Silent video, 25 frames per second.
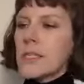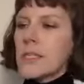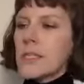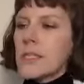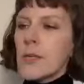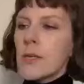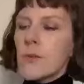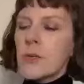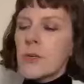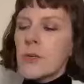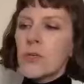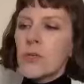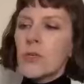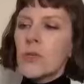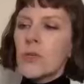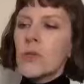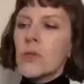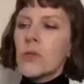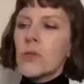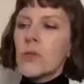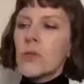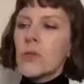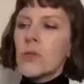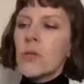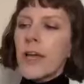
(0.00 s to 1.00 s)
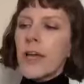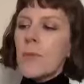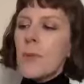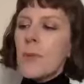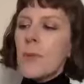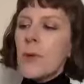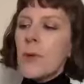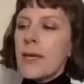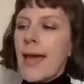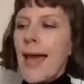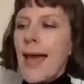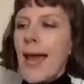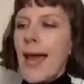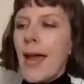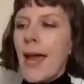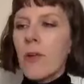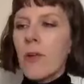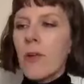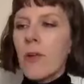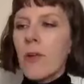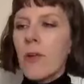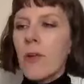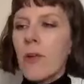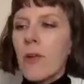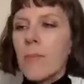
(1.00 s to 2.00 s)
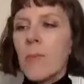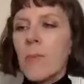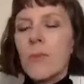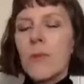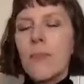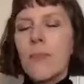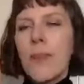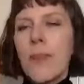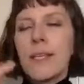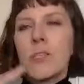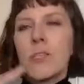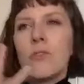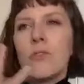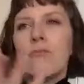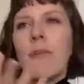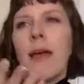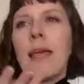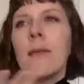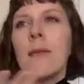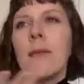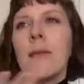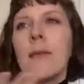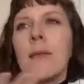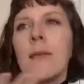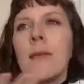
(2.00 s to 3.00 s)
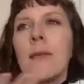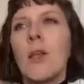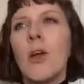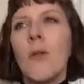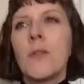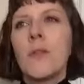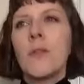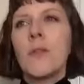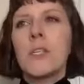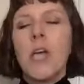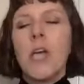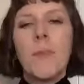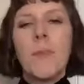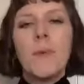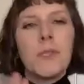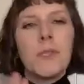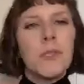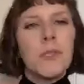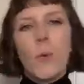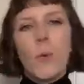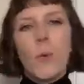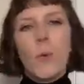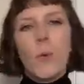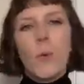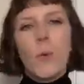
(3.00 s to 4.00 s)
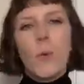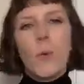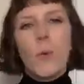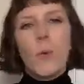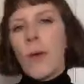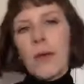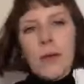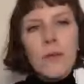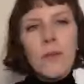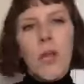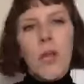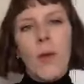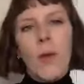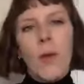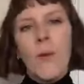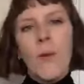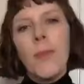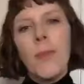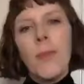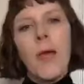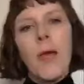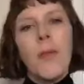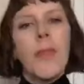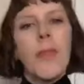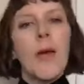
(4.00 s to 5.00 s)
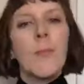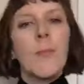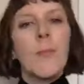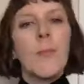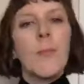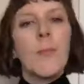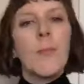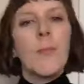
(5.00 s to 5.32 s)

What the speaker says: So I'm sure like if we're putting hand cream on, then that's great. But a lot of the time it's just a quick, you know, and then we're